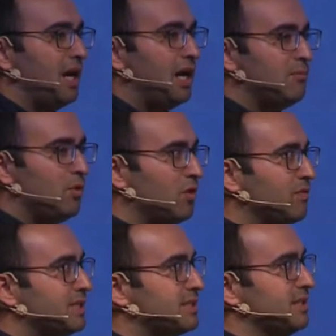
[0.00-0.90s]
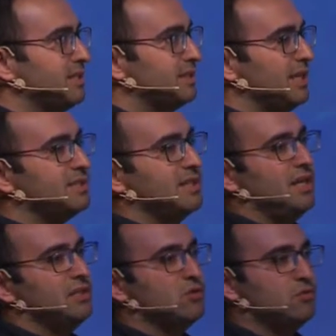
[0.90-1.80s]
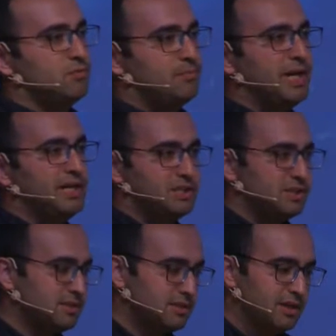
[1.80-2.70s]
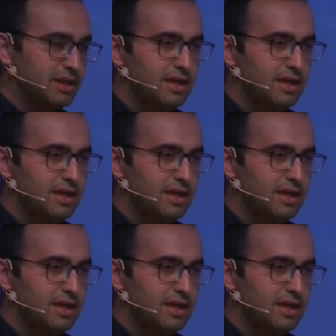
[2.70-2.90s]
I'm always seeing that kind of pages.